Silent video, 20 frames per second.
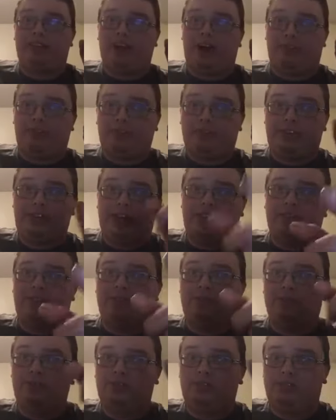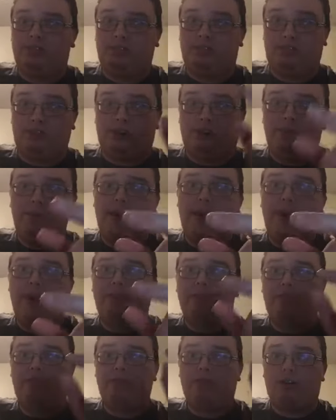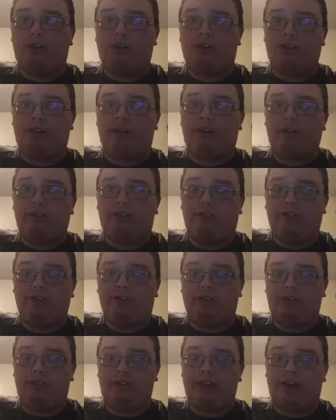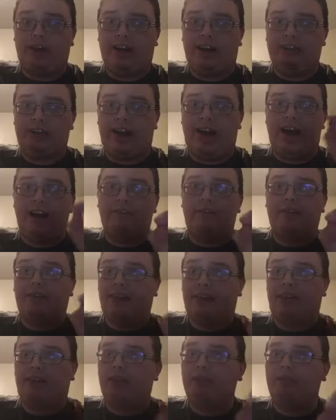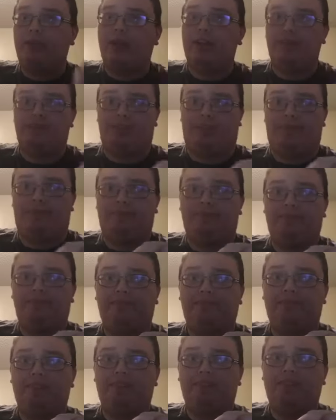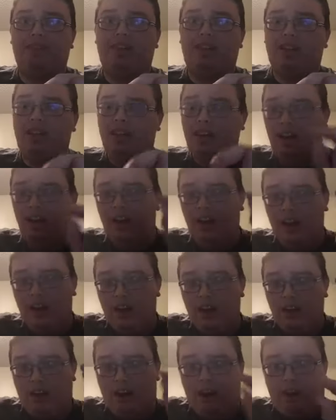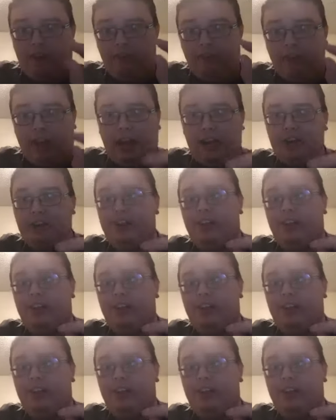upset them so bad to where they're going to cause havoc in our nation. Our nation